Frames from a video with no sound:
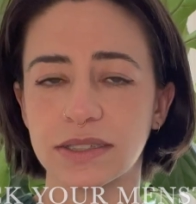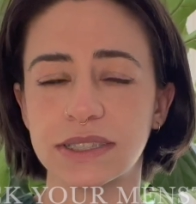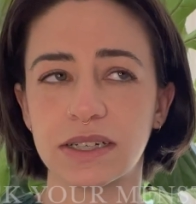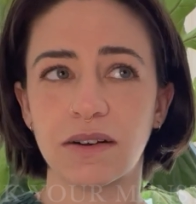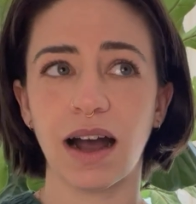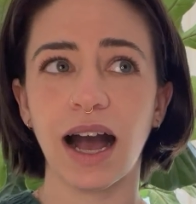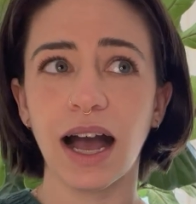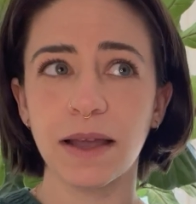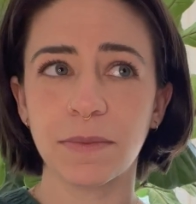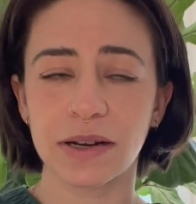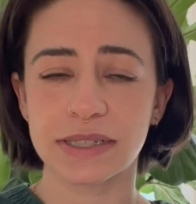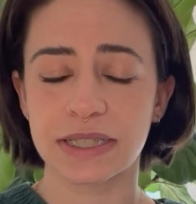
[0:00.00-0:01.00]
So I
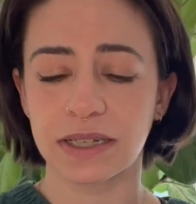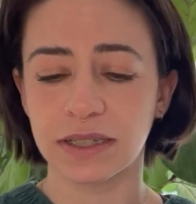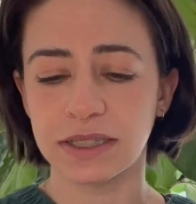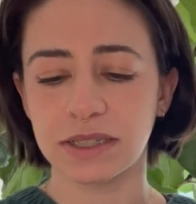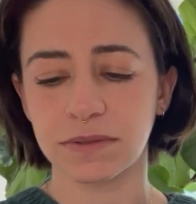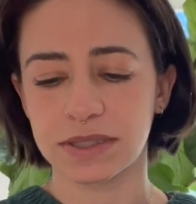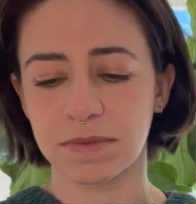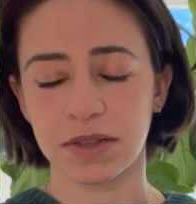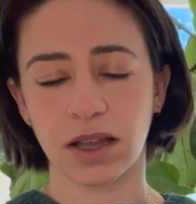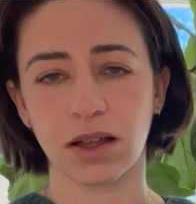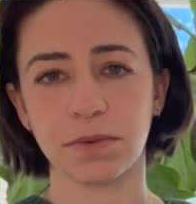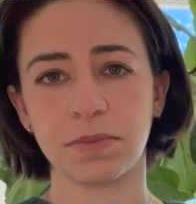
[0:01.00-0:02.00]
personally deal with something
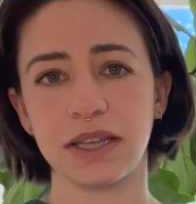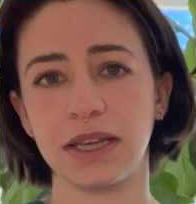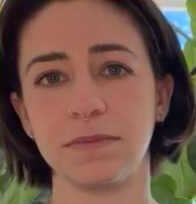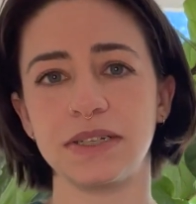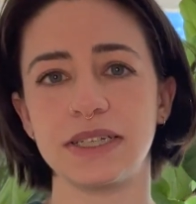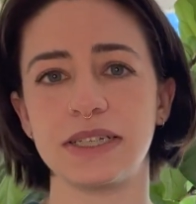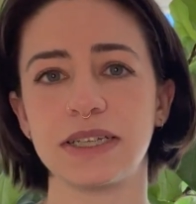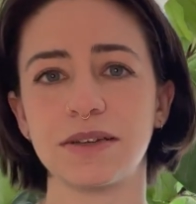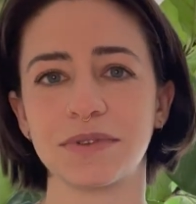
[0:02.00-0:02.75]
called PMDD,